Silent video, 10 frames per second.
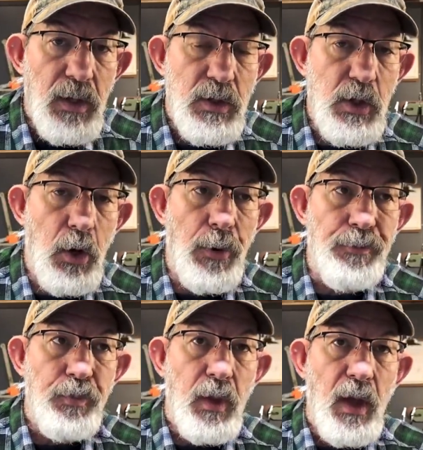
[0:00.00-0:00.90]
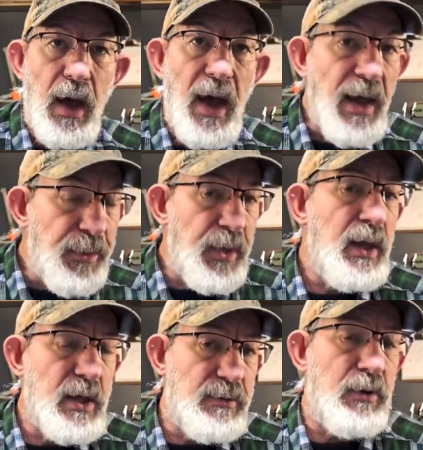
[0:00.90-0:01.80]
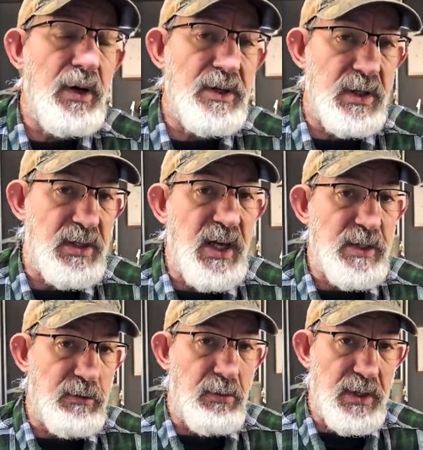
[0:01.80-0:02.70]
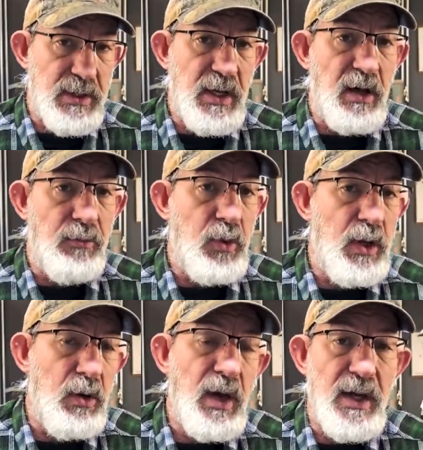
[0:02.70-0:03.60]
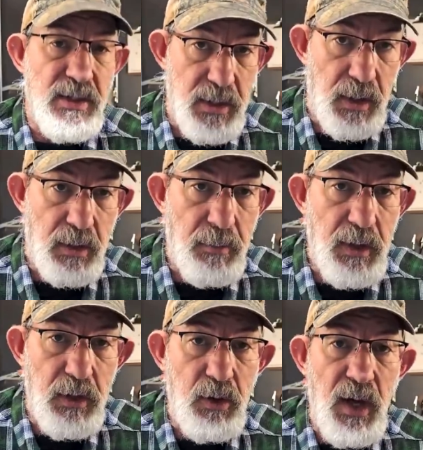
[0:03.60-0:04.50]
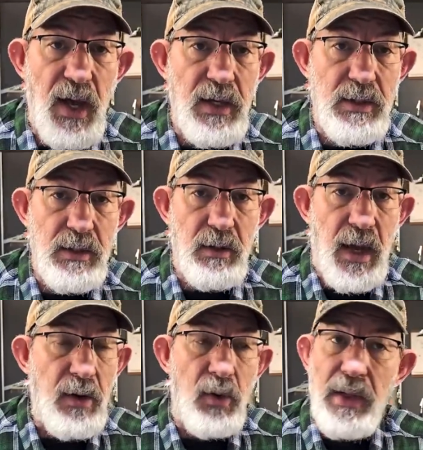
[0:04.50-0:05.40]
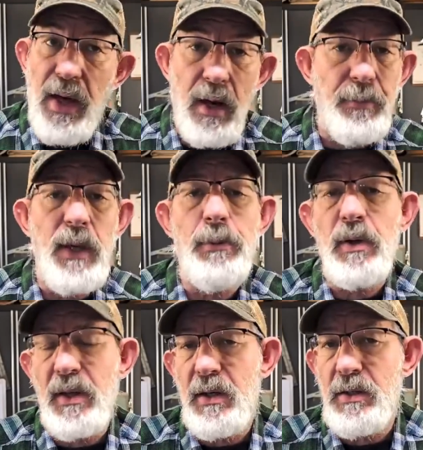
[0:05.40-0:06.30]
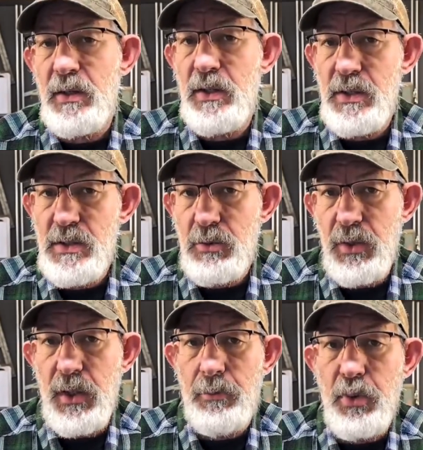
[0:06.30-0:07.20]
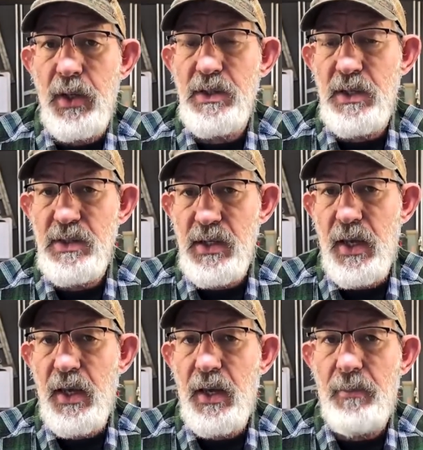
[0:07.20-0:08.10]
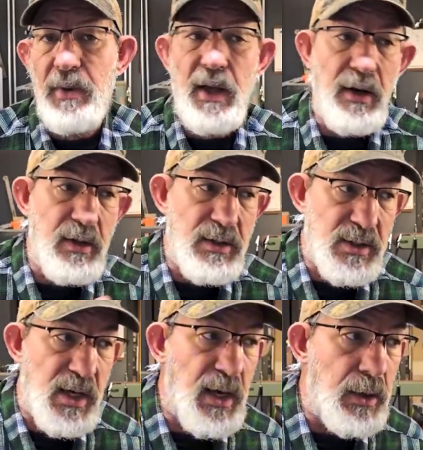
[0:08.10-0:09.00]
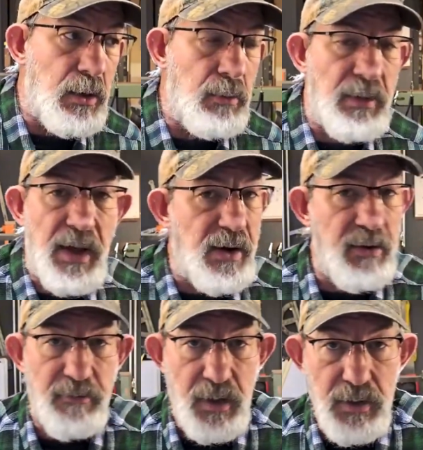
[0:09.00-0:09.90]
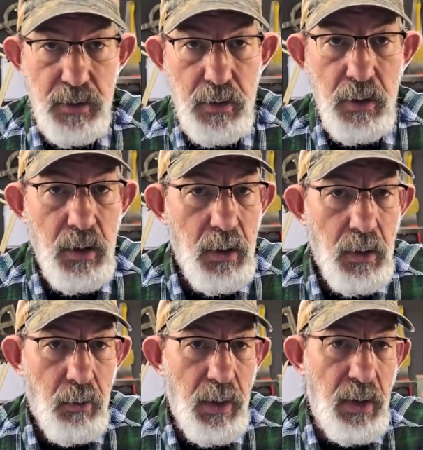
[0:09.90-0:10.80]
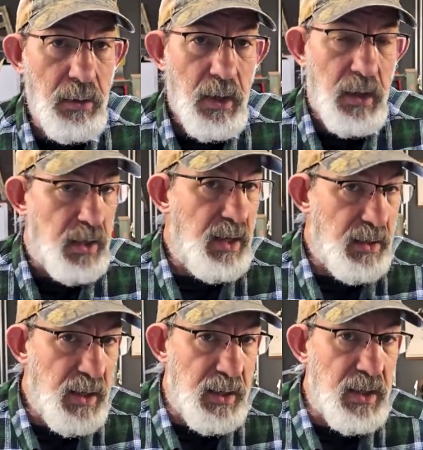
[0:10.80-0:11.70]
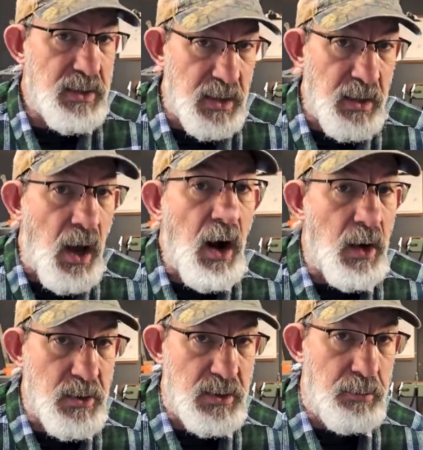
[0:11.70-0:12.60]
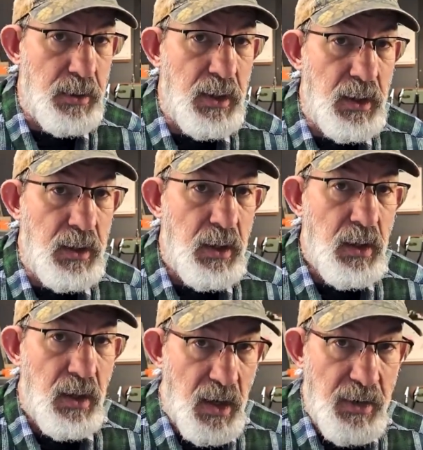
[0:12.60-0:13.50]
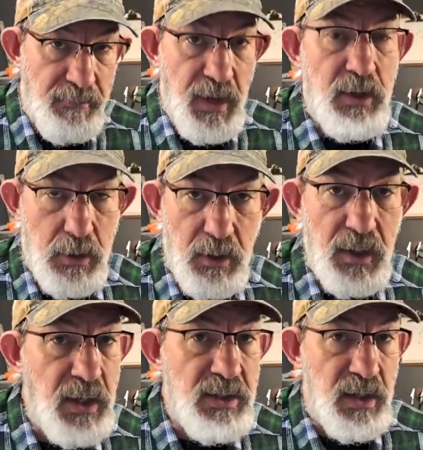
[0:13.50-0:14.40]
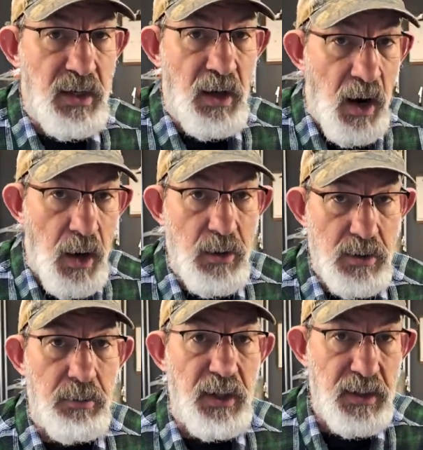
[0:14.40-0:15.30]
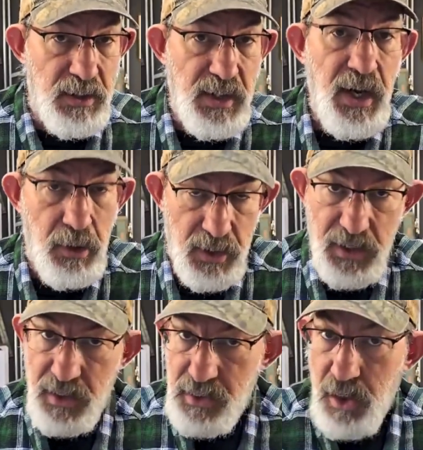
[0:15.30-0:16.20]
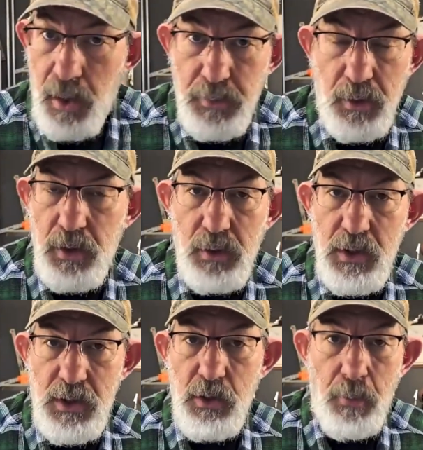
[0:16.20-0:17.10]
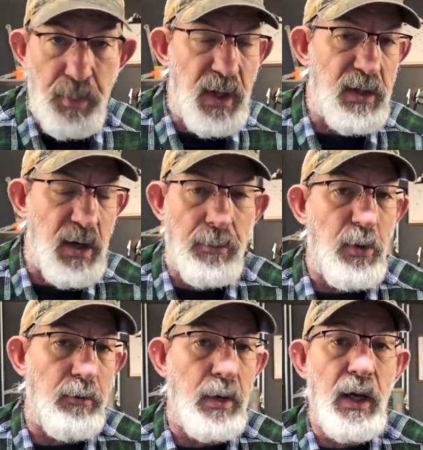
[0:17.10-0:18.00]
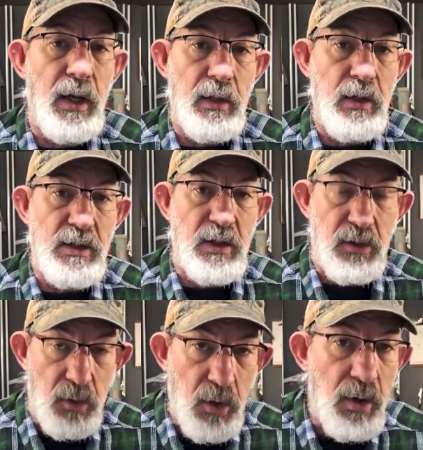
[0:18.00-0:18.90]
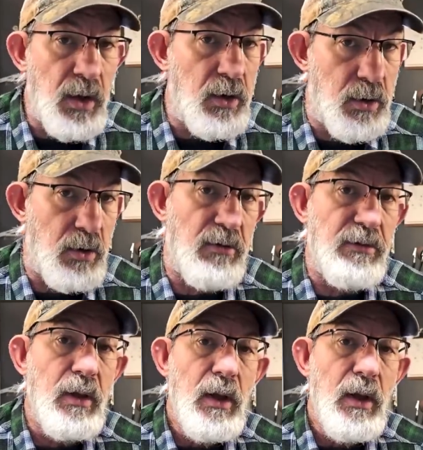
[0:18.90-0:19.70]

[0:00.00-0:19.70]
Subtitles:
So I think it's very successful myself. What do you guys think? I mean, I know a lot of people get into these 3D prints and they say, hey, I'm not a designer. I'm not an inventor. Well, it is an art to be an inventor. It is an art to be a designer, just like a sculptor. You just don't pick that up overnight. It's a learning curve.